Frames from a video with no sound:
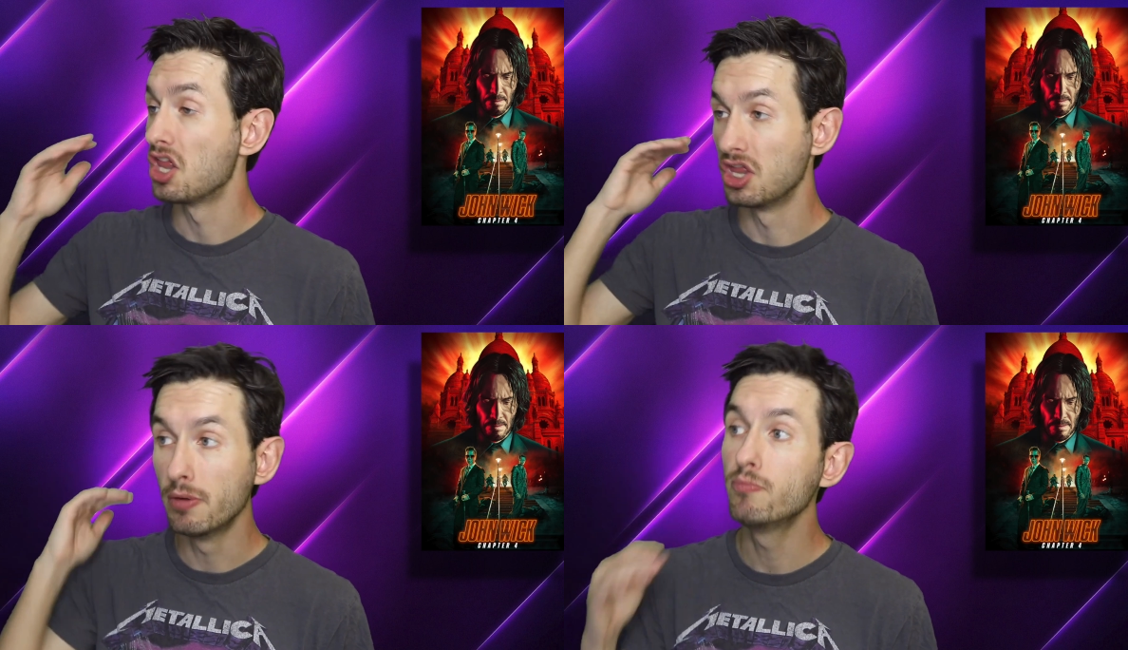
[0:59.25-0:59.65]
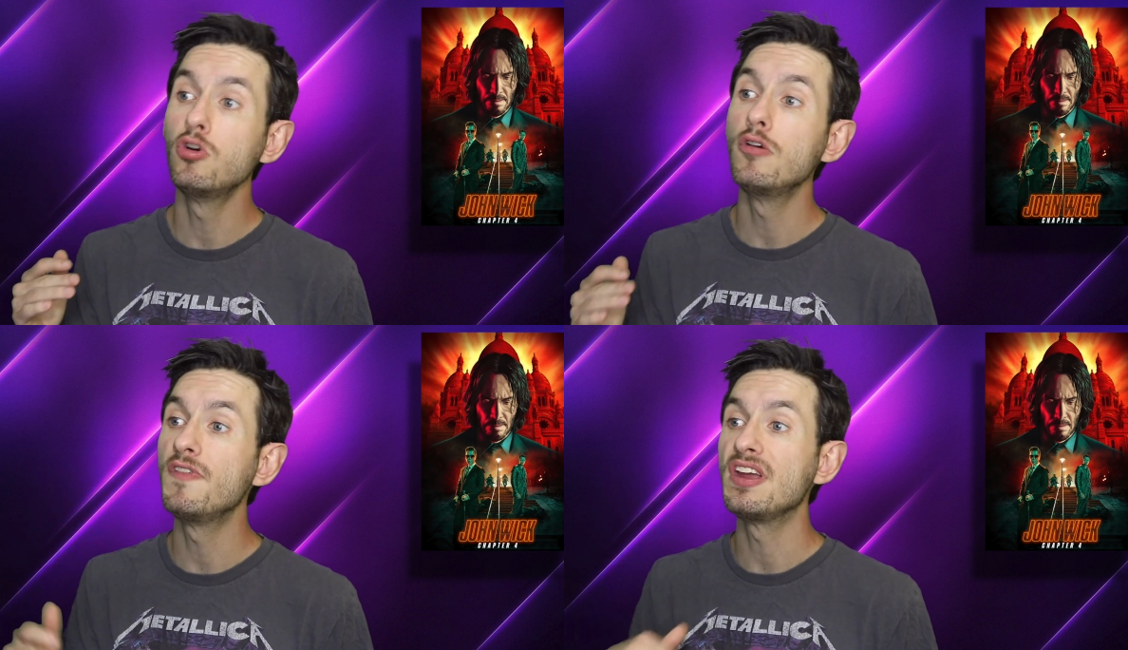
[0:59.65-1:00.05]
Speaker 1: the
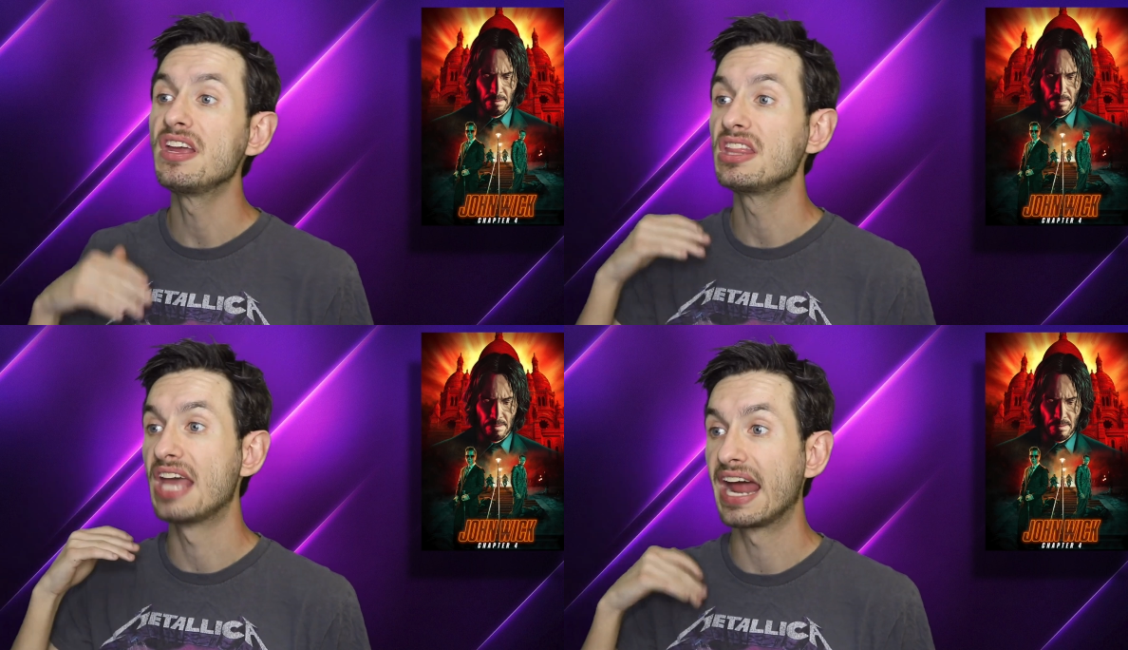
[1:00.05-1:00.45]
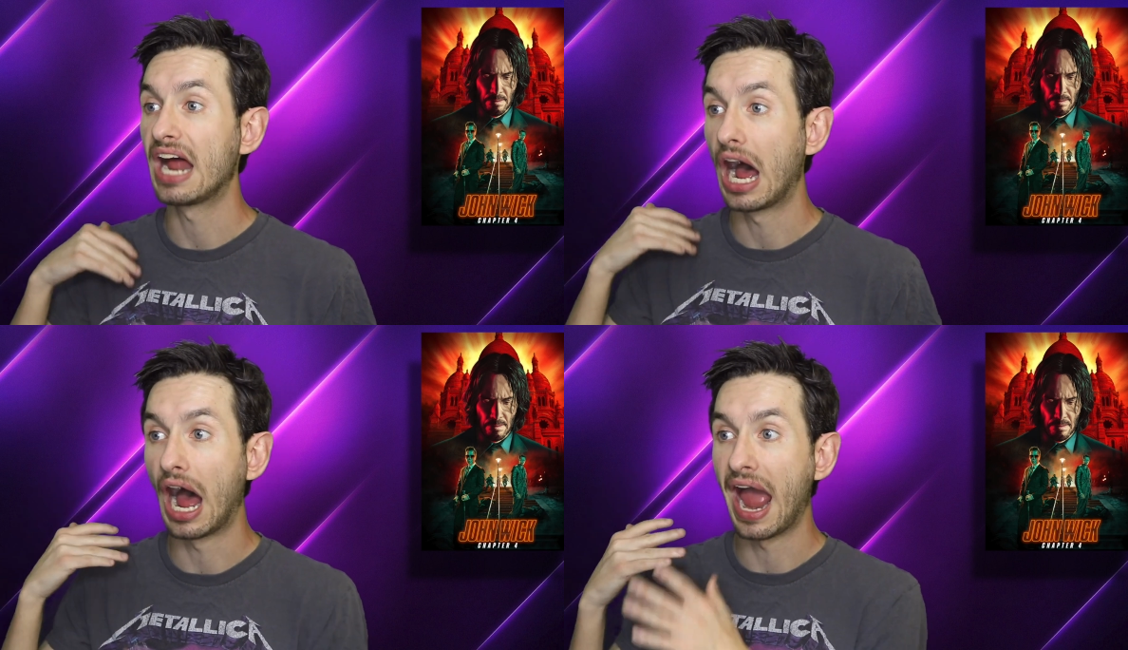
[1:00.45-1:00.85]
movie
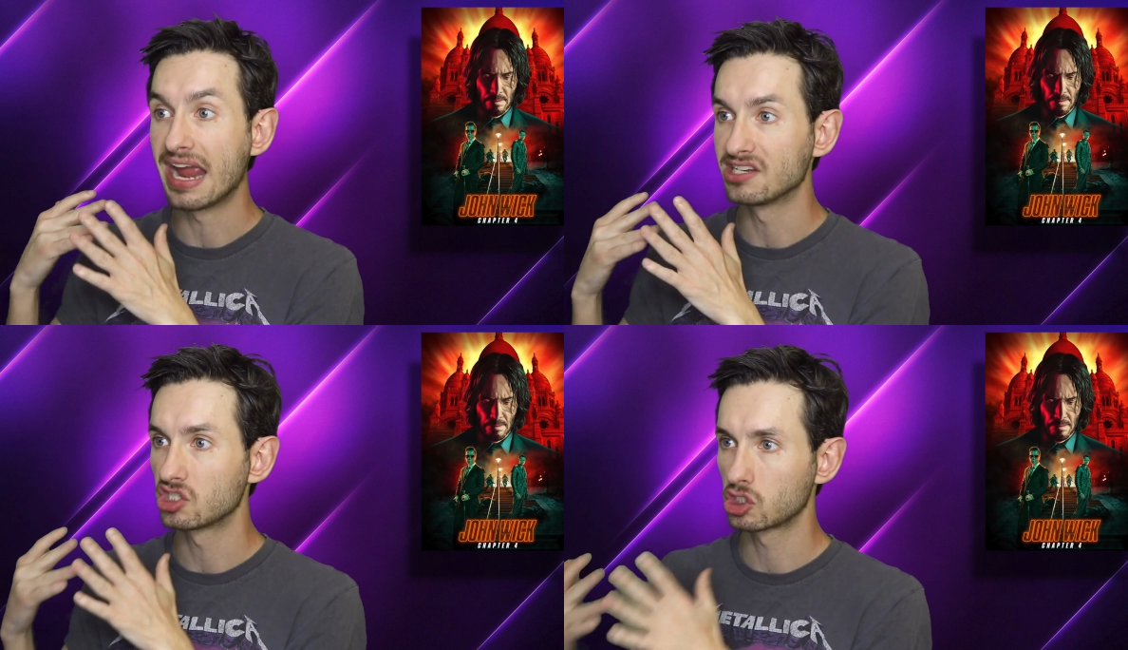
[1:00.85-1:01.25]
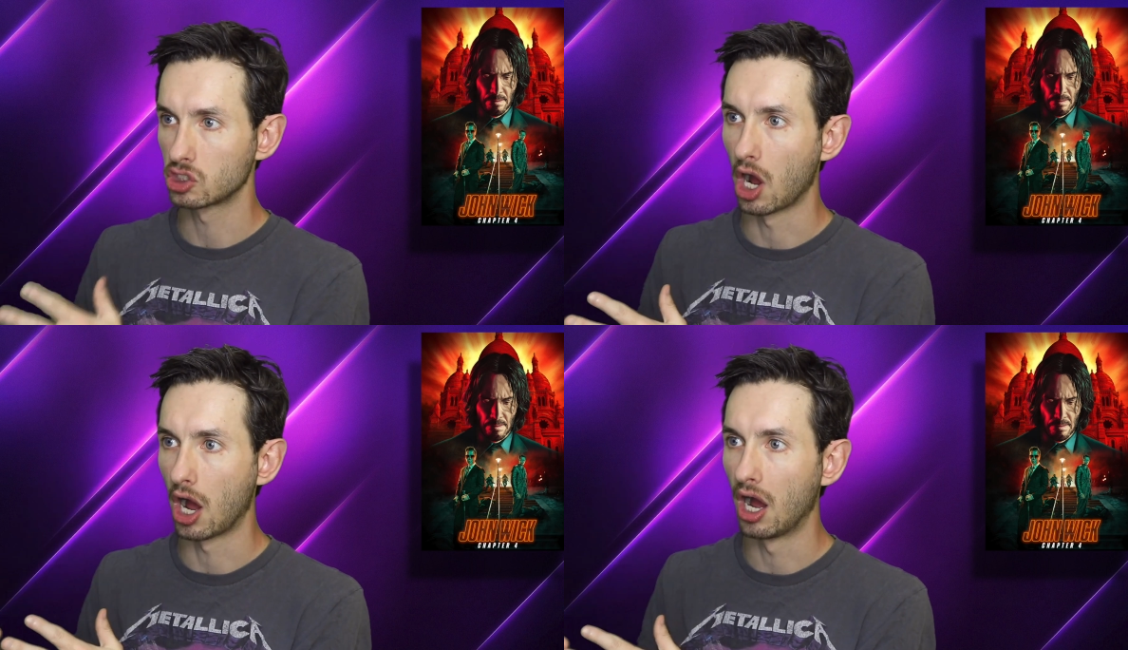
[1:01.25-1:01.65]
that I
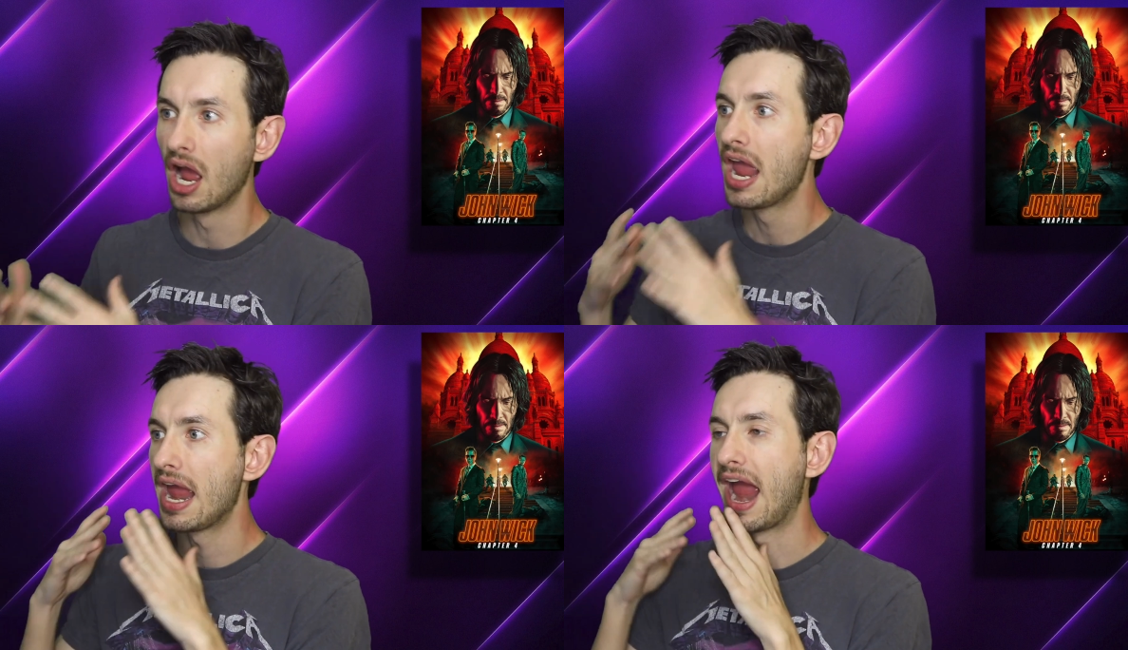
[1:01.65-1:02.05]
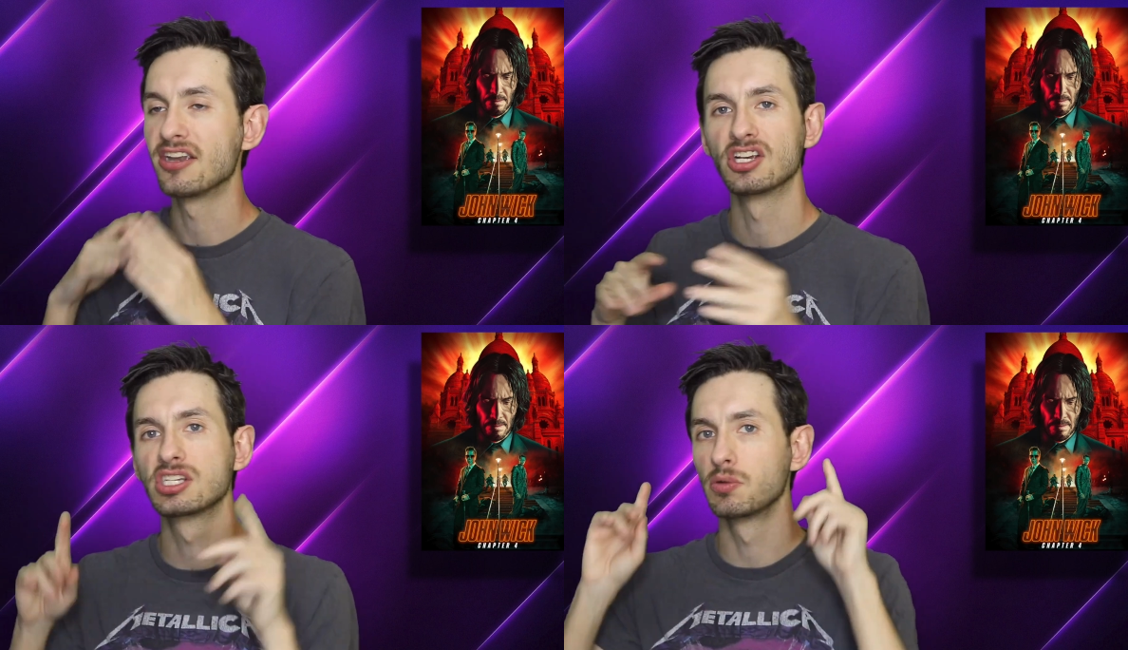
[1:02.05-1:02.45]
saw
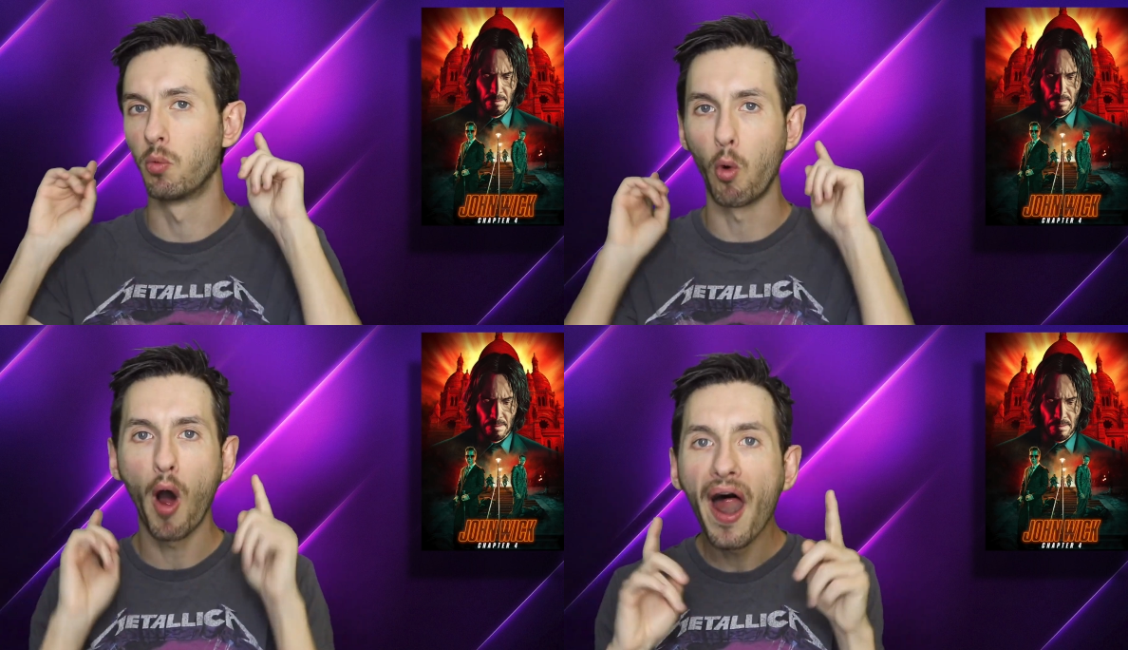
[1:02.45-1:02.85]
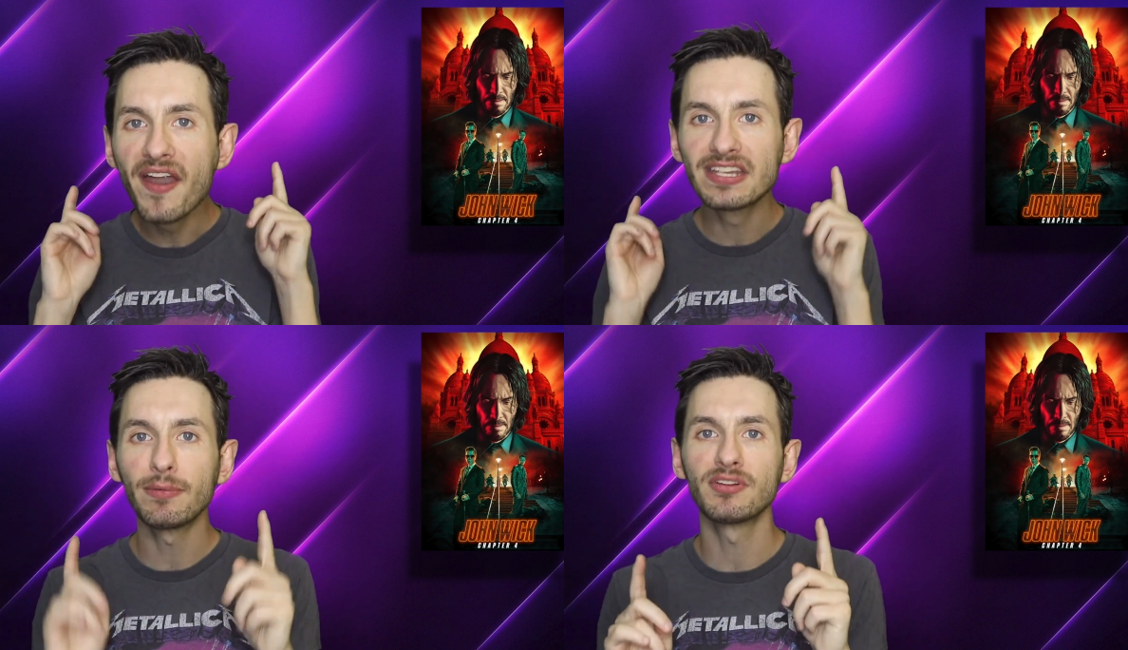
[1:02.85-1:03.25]
in just
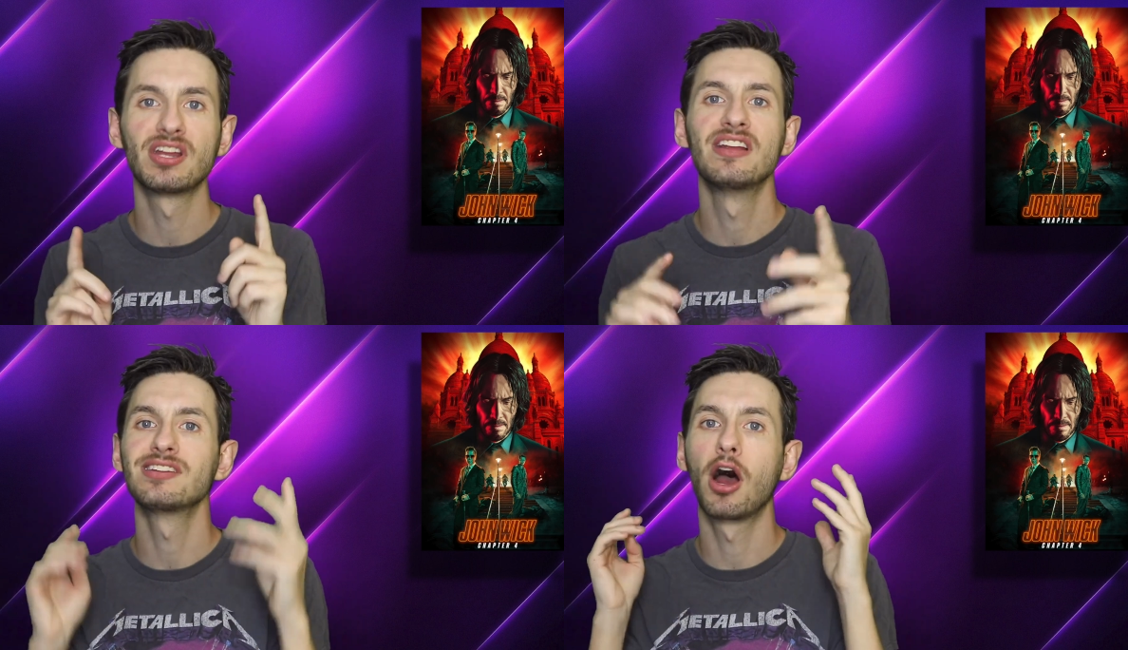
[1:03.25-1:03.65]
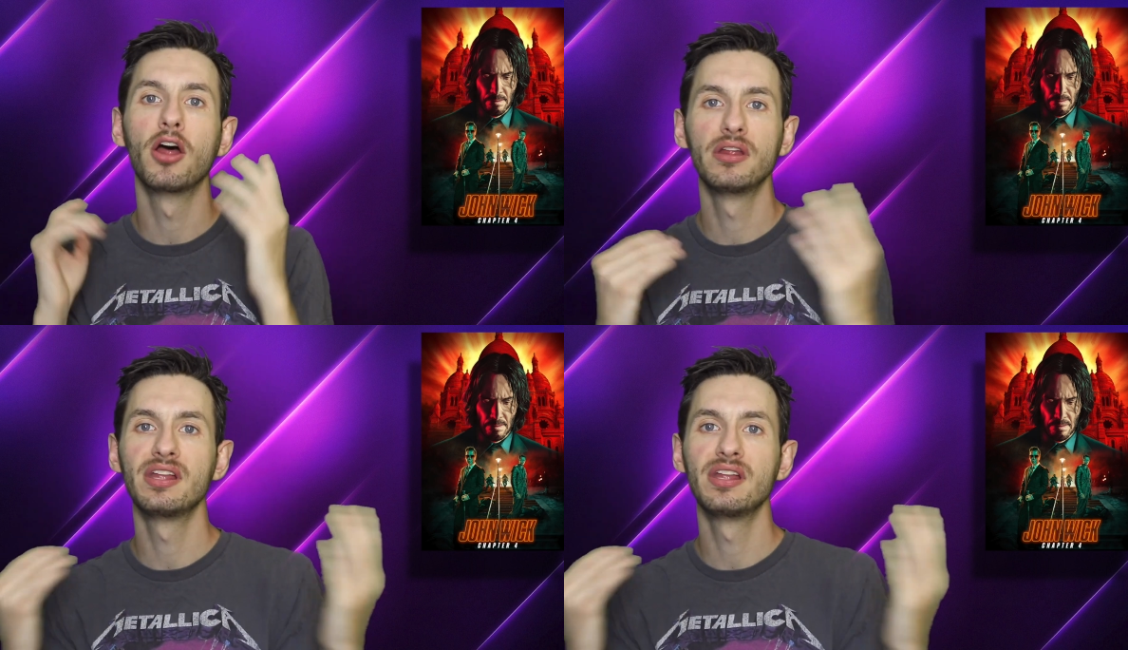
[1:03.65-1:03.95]
one simple sentence other